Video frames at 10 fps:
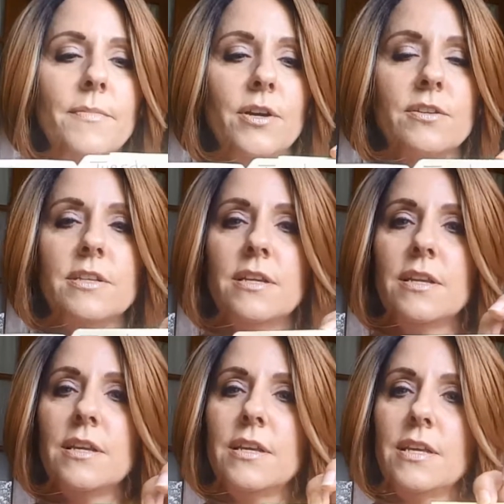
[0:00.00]
I marked it
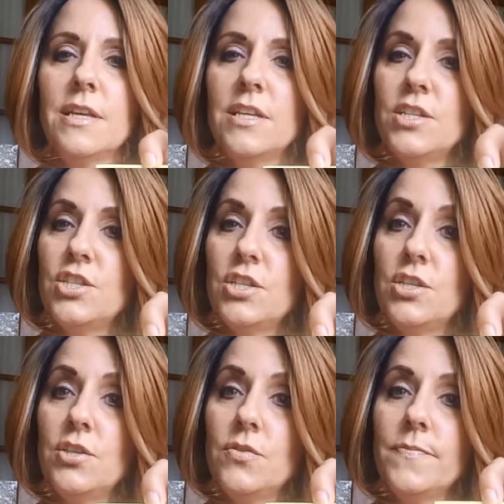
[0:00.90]
to
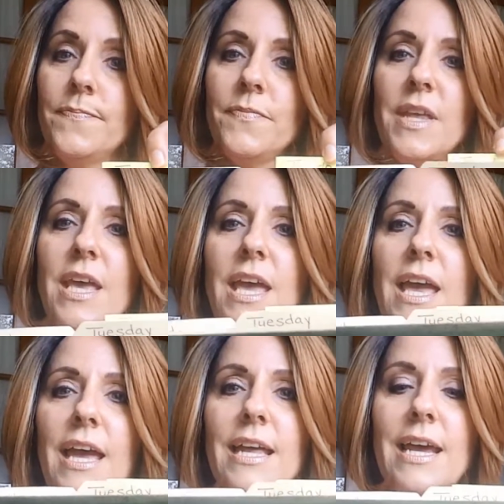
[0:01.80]
do.
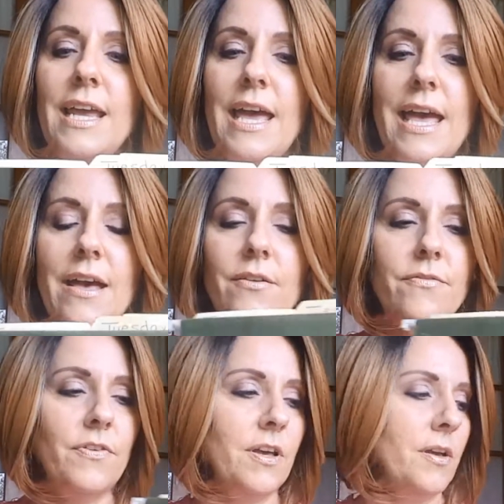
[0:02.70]
And I
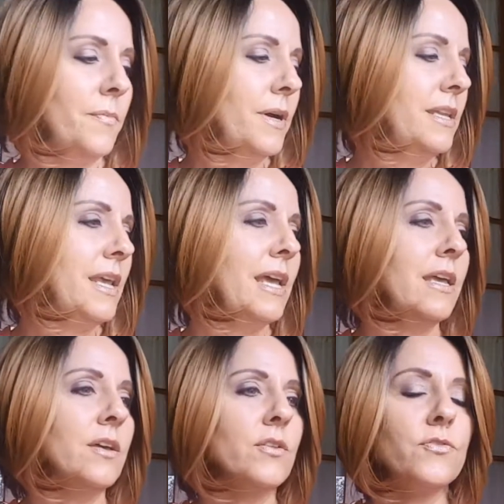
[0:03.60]
have
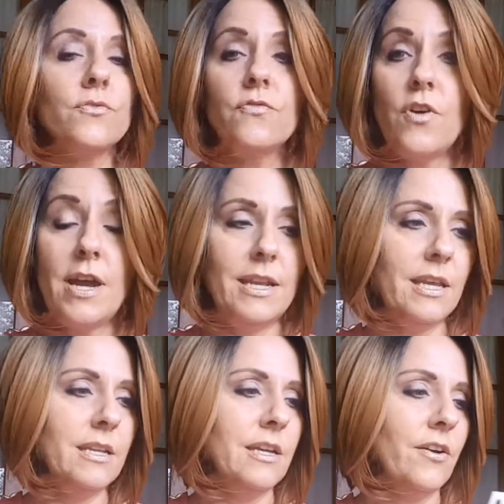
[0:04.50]
Monday through Friday
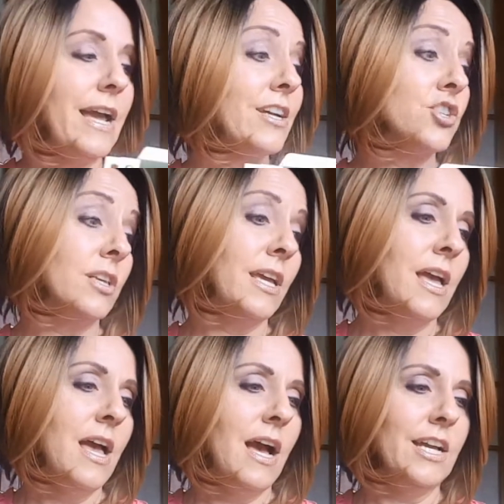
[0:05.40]
in here. Actually,
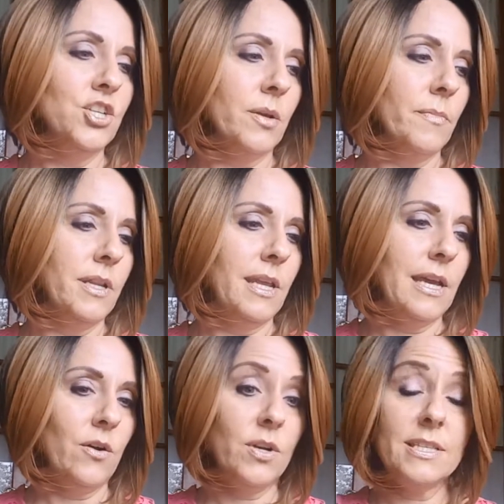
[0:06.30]
I took Monday
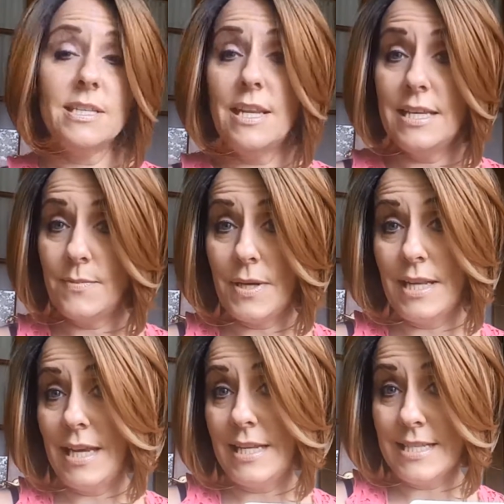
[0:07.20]
out because today's
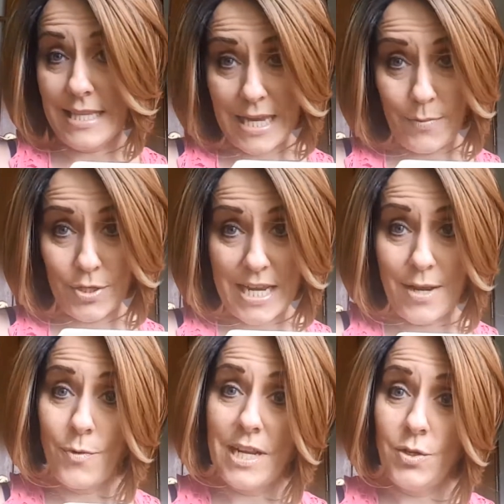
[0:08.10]
Monday and it's Labor Day
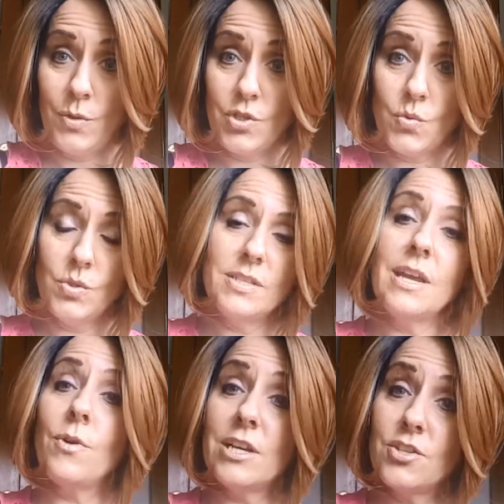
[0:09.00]
and we're not doing school
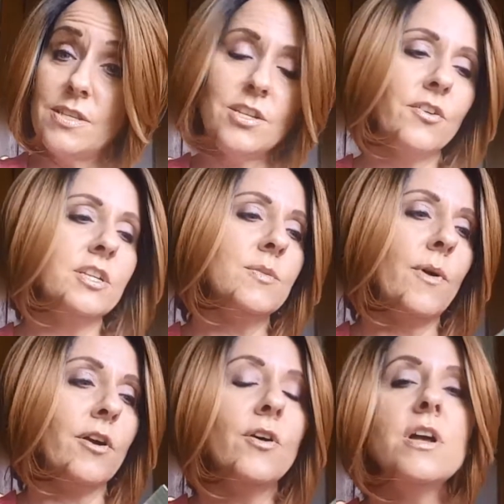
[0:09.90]
today. We're actually starting tomorrow.